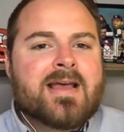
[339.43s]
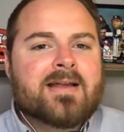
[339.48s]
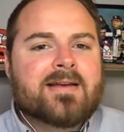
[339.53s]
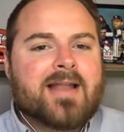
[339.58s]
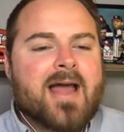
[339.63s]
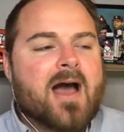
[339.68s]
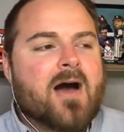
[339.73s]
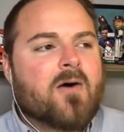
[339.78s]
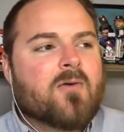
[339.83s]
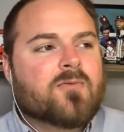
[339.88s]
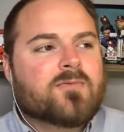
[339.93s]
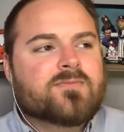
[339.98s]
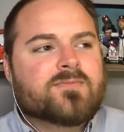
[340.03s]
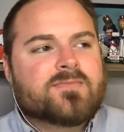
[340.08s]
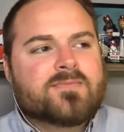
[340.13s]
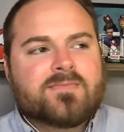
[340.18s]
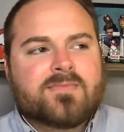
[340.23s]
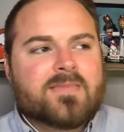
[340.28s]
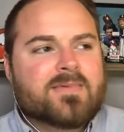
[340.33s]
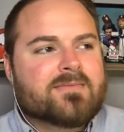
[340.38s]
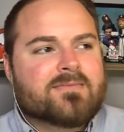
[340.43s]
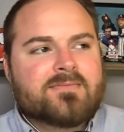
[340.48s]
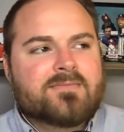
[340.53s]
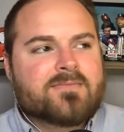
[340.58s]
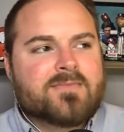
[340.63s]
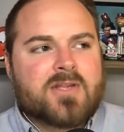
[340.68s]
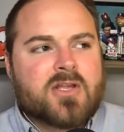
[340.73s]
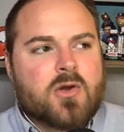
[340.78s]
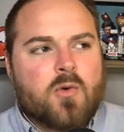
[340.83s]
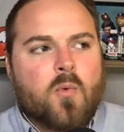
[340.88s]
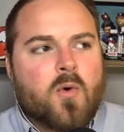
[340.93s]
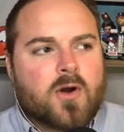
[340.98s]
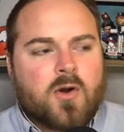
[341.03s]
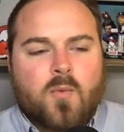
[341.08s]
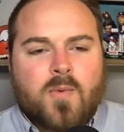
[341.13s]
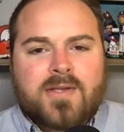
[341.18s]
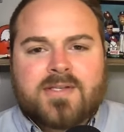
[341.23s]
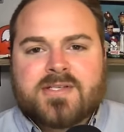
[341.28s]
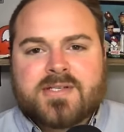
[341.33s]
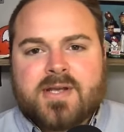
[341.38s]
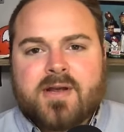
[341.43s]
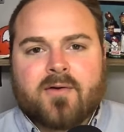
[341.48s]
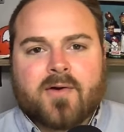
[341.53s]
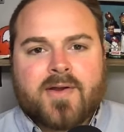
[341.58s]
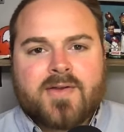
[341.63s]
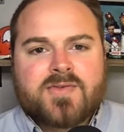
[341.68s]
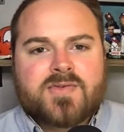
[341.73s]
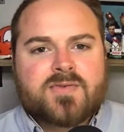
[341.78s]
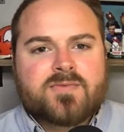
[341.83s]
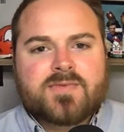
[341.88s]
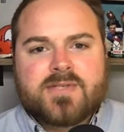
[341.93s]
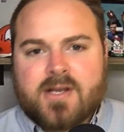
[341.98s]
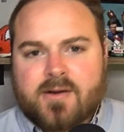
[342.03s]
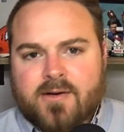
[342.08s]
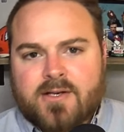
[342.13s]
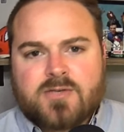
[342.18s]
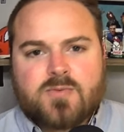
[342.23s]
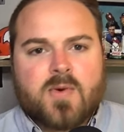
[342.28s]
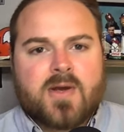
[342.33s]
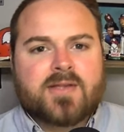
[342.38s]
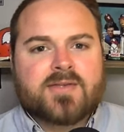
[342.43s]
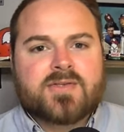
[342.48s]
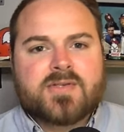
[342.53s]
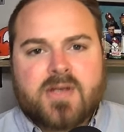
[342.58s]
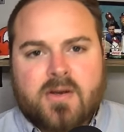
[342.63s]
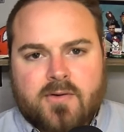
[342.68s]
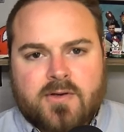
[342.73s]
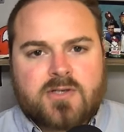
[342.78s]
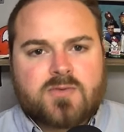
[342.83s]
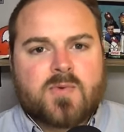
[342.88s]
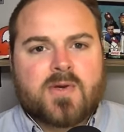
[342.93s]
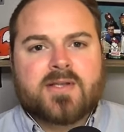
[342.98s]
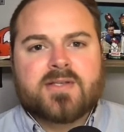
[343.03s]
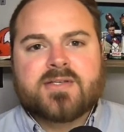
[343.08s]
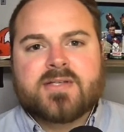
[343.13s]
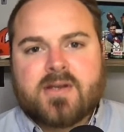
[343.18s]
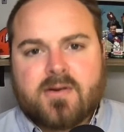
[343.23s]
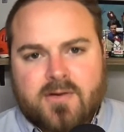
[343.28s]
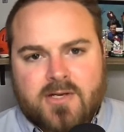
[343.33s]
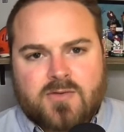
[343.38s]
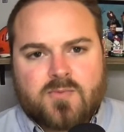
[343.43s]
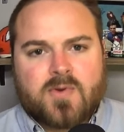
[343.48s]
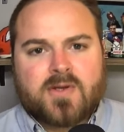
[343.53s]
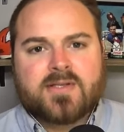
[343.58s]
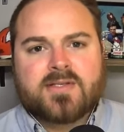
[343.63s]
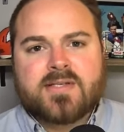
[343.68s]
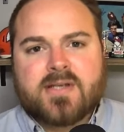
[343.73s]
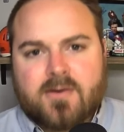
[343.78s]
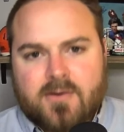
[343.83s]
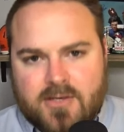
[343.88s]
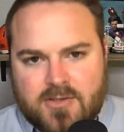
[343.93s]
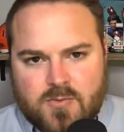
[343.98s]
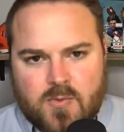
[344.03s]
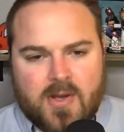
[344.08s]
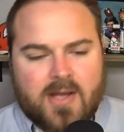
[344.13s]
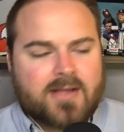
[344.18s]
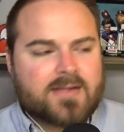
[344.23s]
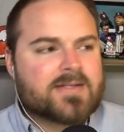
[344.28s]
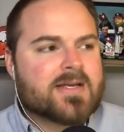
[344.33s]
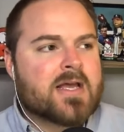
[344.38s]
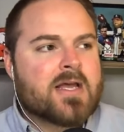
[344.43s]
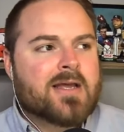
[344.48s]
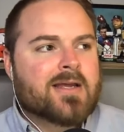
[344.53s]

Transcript: Now, you want to win series. Series wins, series wins, series wins, series wins.